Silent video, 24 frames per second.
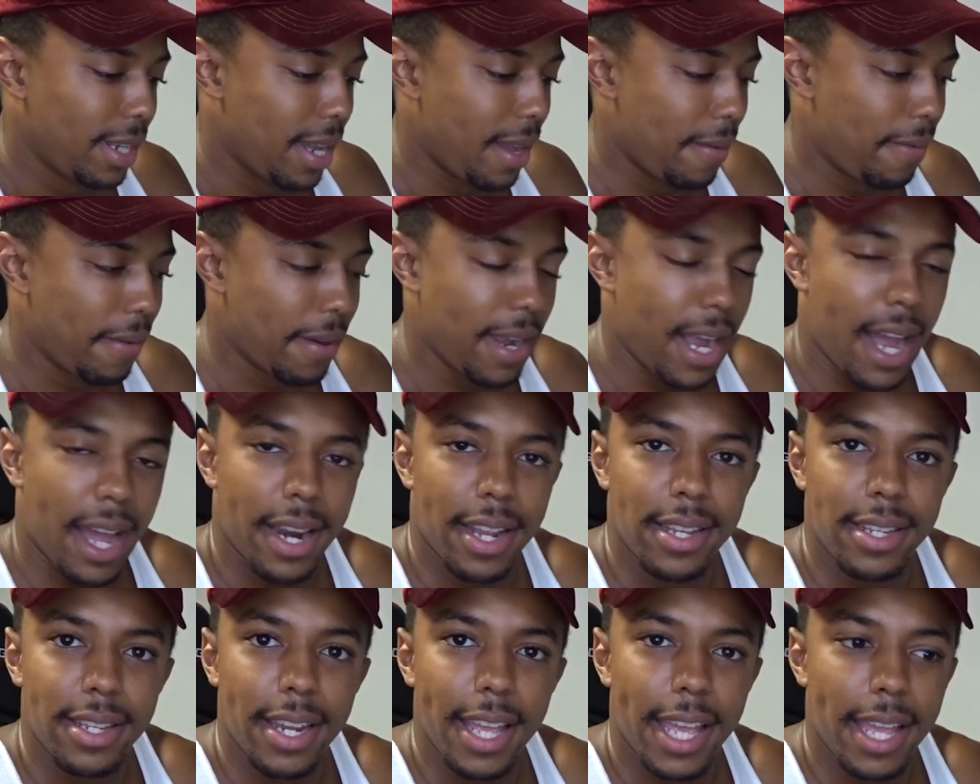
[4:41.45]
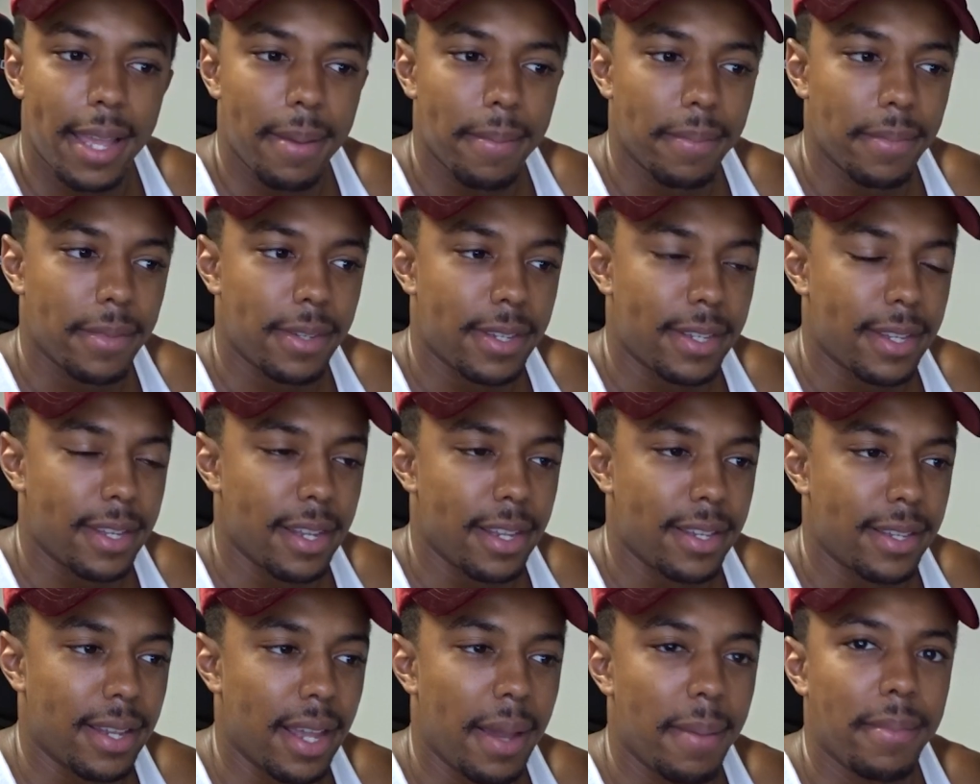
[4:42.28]
I forgot his name,
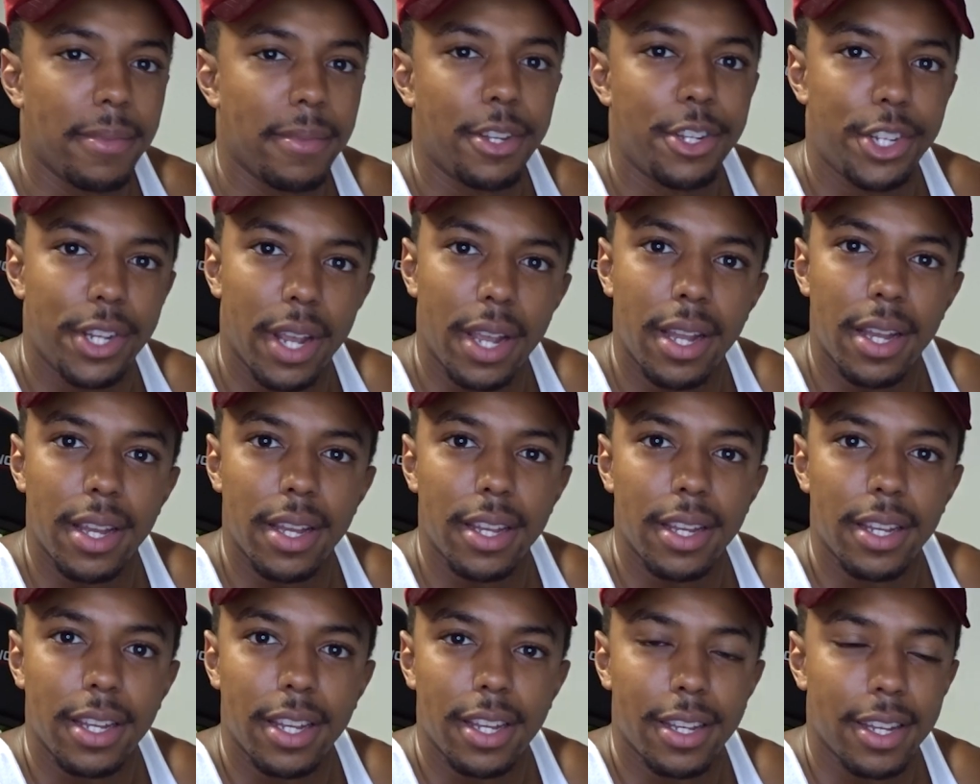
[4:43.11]
something Chigga.